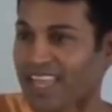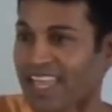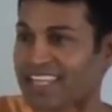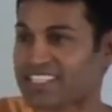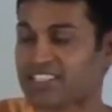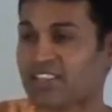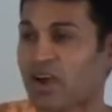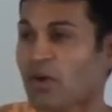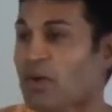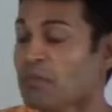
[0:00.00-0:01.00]
And says,
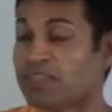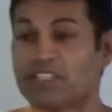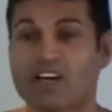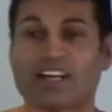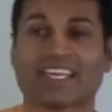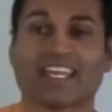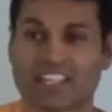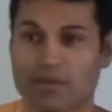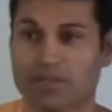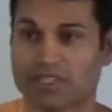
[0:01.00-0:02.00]
no, but the dog can't
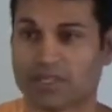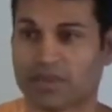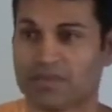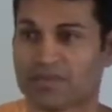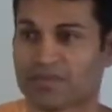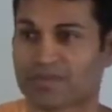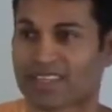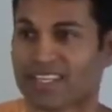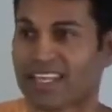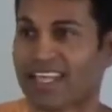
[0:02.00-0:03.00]
come with you.
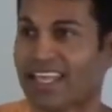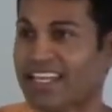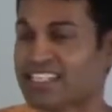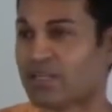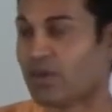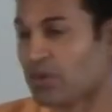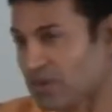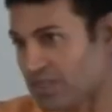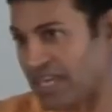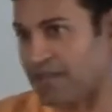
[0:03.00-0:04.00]
And he said, well,
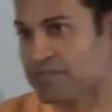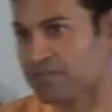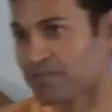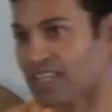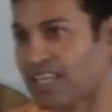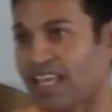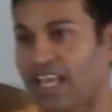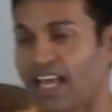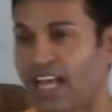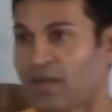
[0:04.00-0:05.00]
okay,
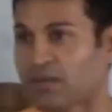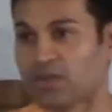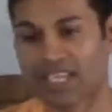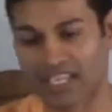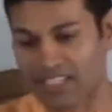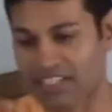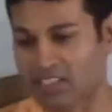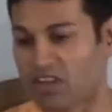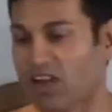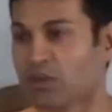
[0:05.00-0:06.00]
you can't take the
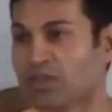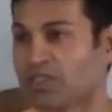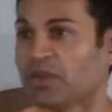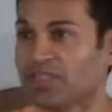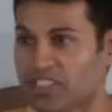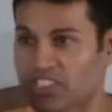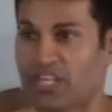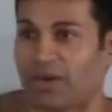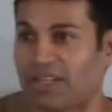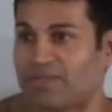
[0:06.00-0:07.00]
dog with you on this
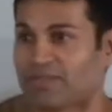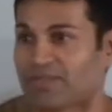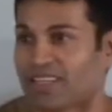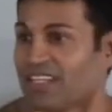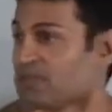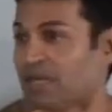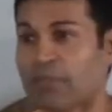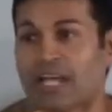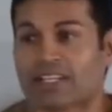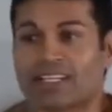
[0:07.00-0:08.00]
chariot, but I'm
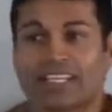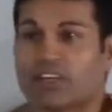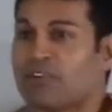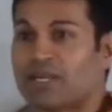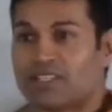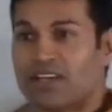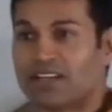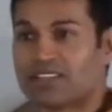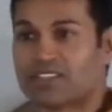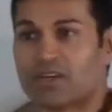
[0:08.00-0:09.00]
not going to let go of my
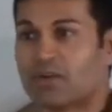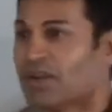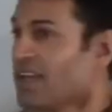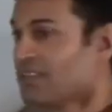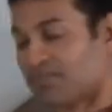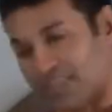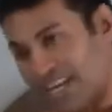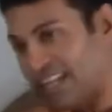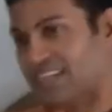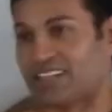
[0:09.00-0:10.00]
dog, so
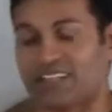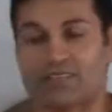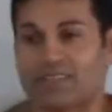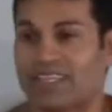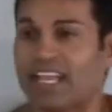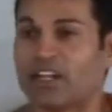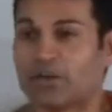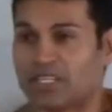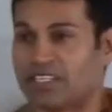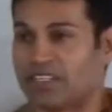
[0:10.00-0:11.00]
forget it. Then I
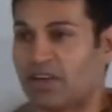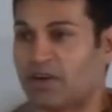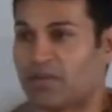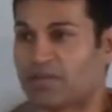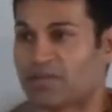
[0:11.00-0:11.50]
don't need to go.